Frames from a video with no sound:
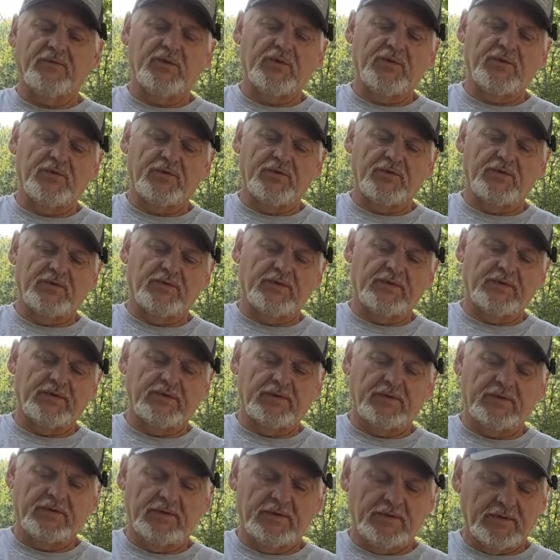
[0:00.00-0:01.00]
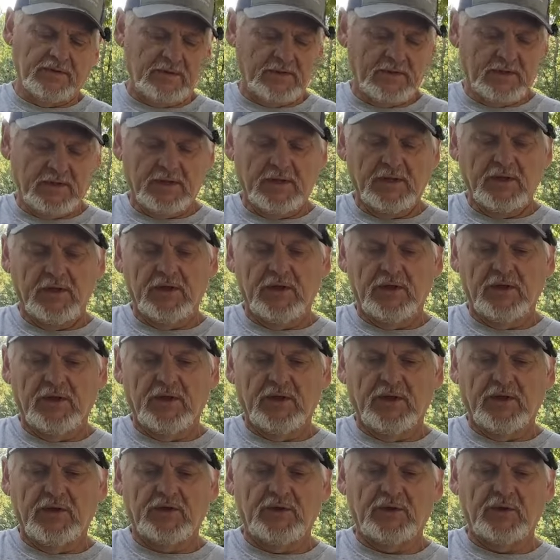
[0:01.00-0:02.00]
pruned
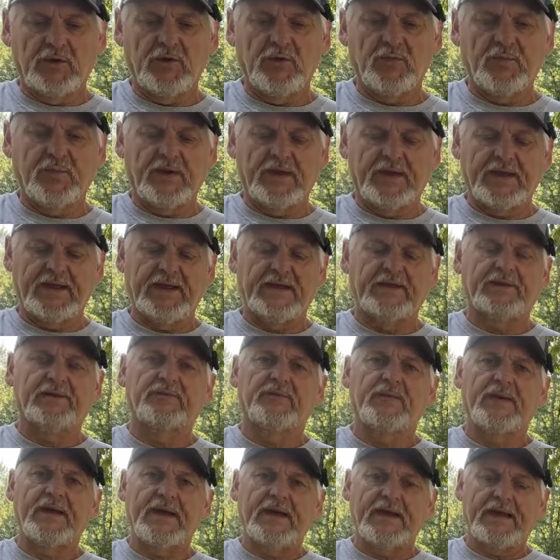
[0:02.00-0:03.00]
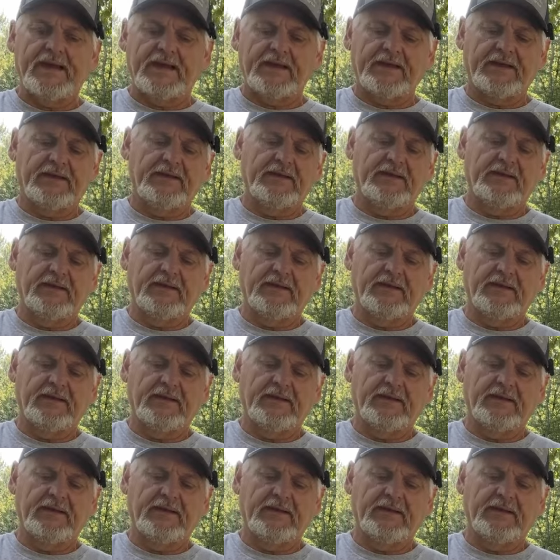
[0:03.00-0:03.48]
2 plants back